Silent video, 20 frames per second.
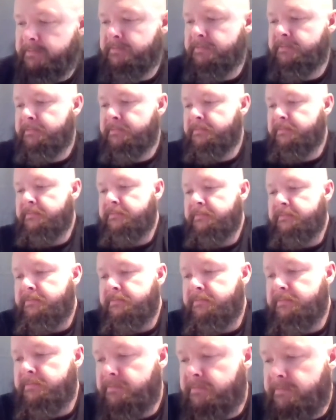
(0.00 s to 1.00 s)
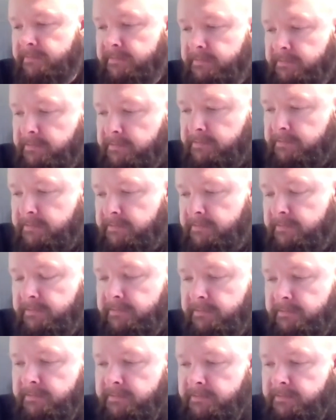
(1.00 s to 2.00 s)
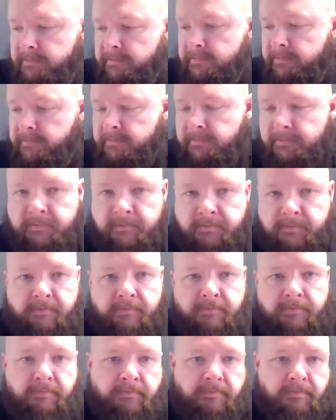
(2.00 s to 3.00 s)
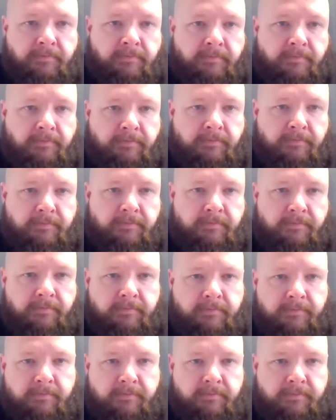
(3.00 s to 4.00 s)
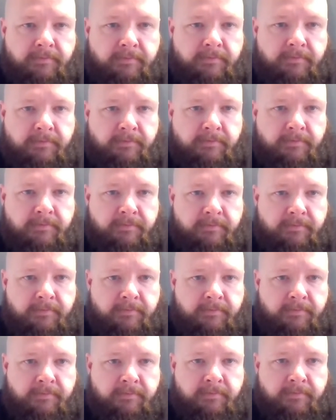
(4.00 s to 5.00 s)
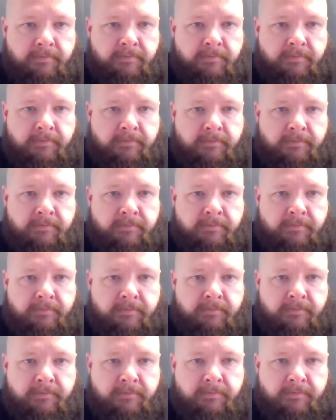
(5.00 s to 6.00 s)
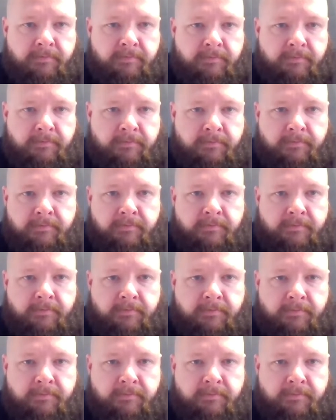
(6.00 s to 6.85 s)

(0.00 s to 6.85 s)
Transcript: No words are spoken by the person on screen.